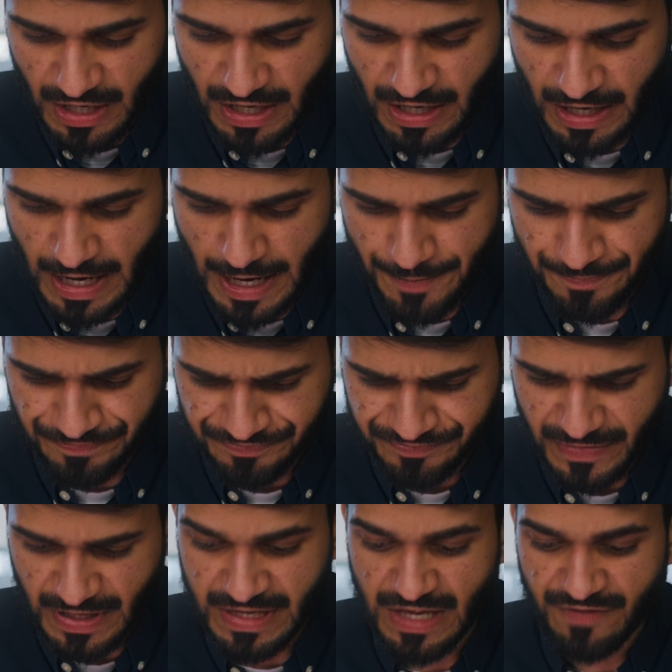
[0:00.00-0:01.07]

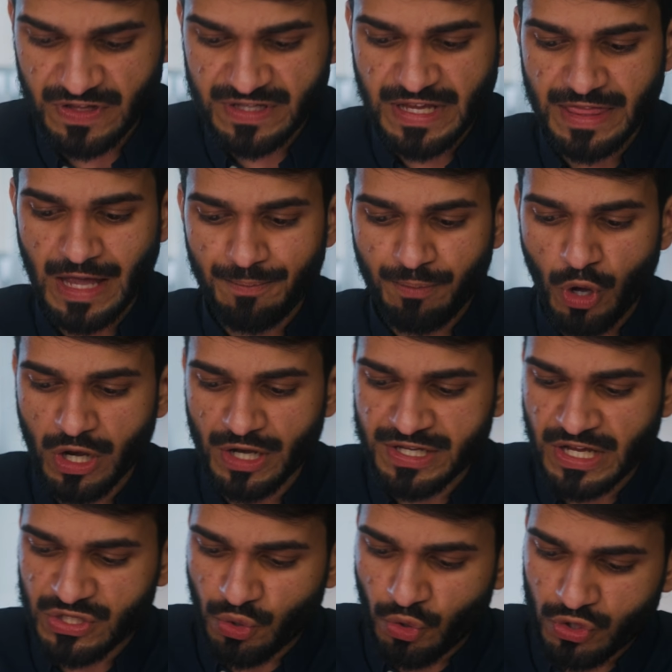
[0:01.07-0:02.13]
He even said that
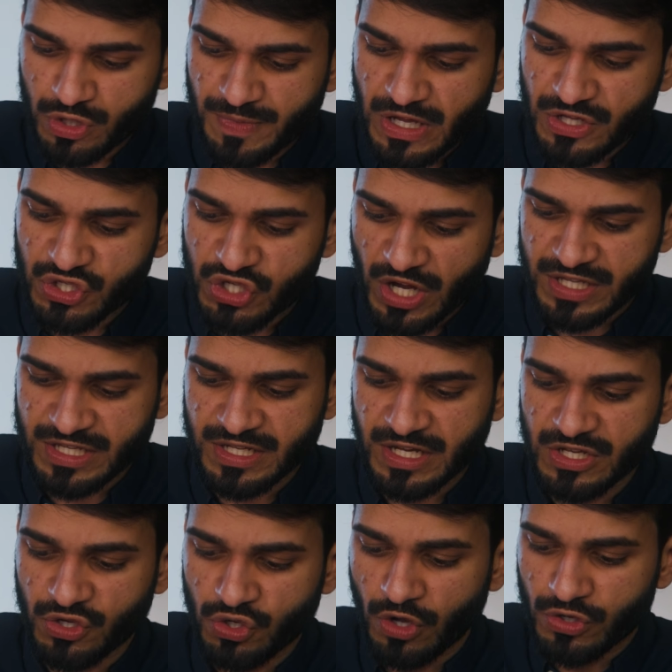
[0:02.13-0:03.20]
politics ought to be
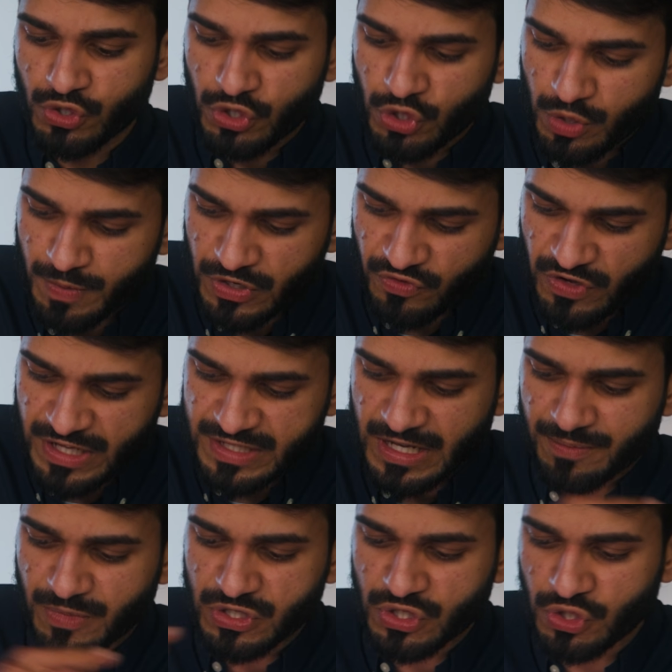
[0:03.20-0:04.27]
adjusted, not to human
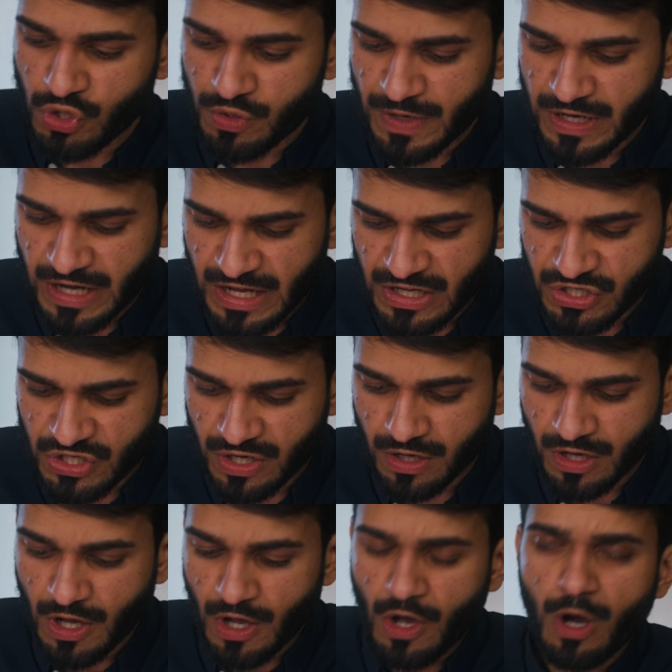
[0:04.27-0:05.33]
reasoning, but to human nature,
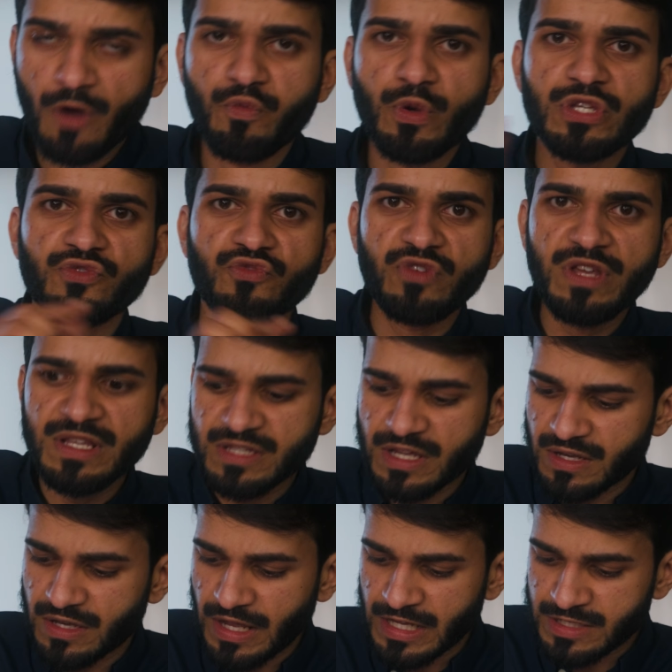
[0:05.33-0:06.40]
of which
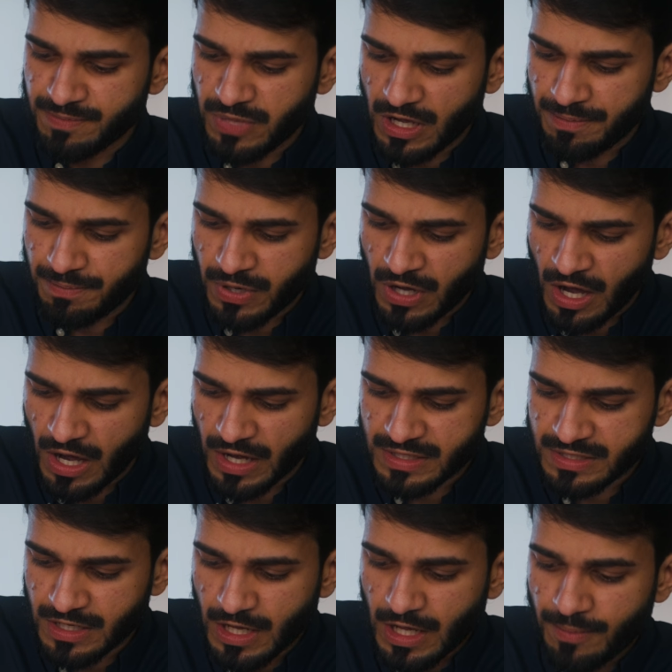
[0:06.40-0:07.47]
reason is but a
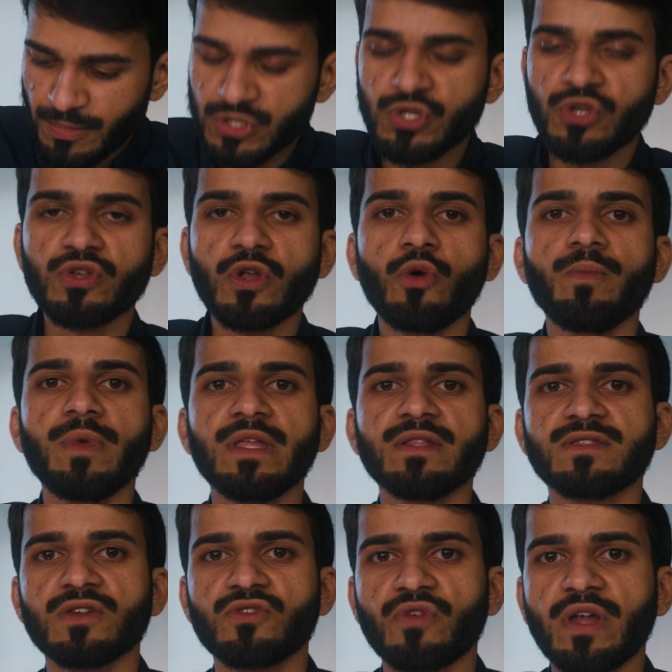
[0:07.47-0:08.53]
part, but to no
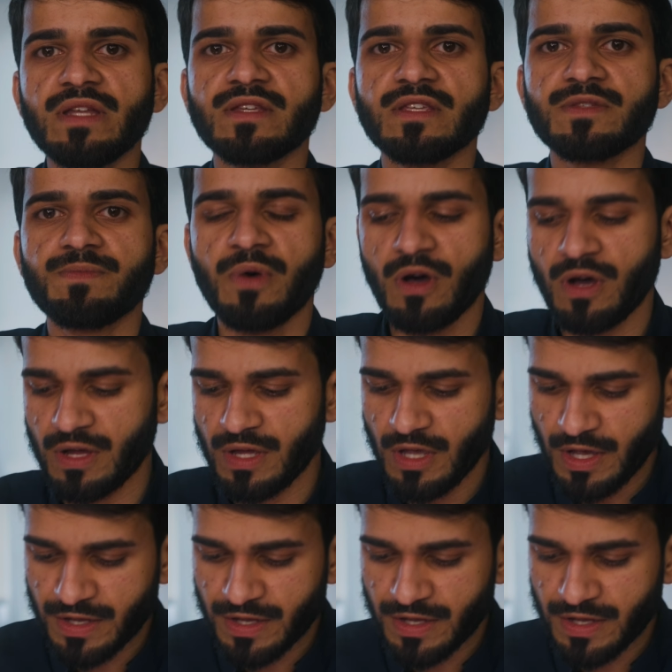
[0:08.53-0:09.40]
means the greatest part.